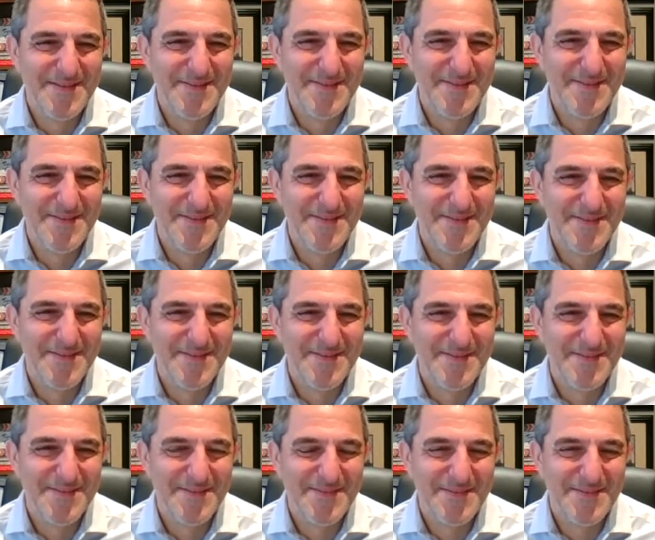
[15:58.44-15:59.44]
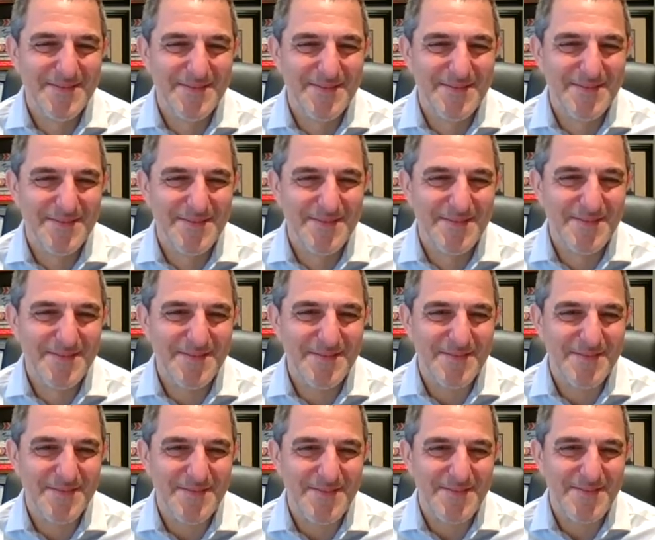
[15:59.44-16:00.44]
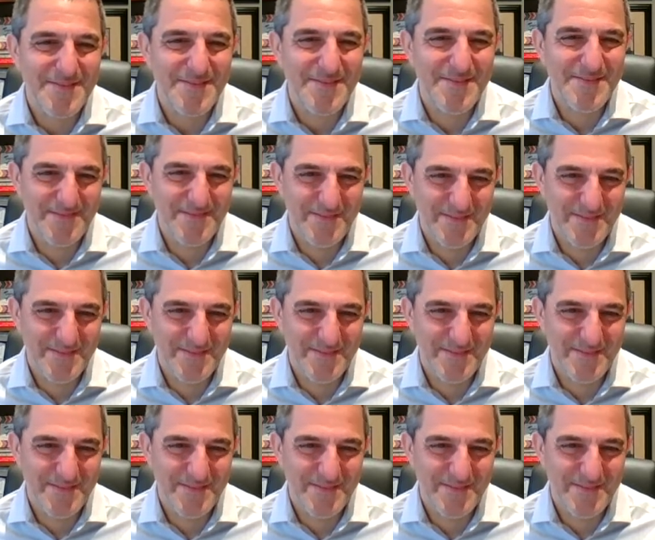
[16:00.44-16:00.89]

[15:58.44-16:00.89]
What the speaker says: (silent)